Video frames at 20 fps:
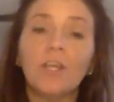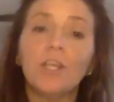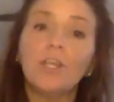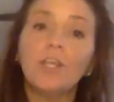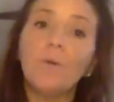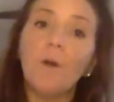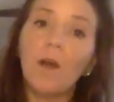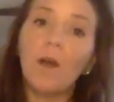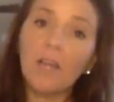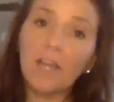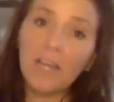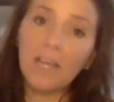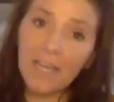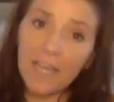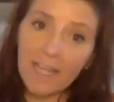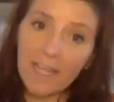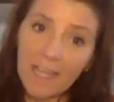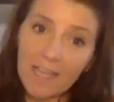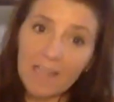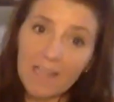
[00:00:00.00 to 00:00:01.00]
you are
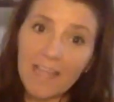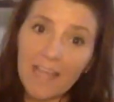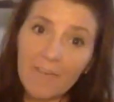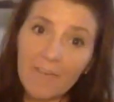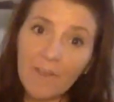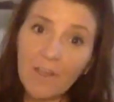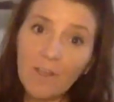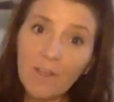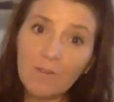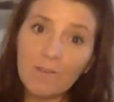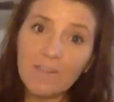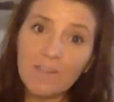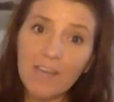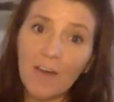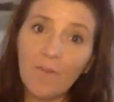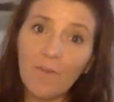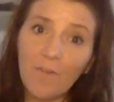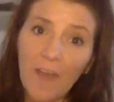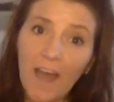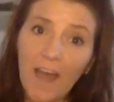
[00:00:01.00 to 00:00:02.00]
giving
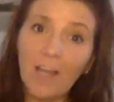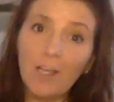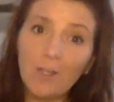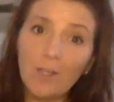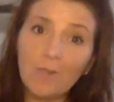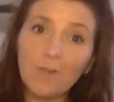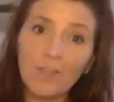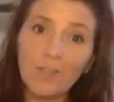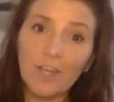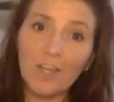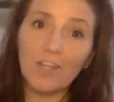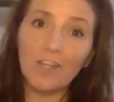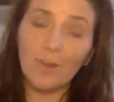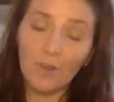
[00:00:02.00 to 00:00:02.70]
yourself that illusion.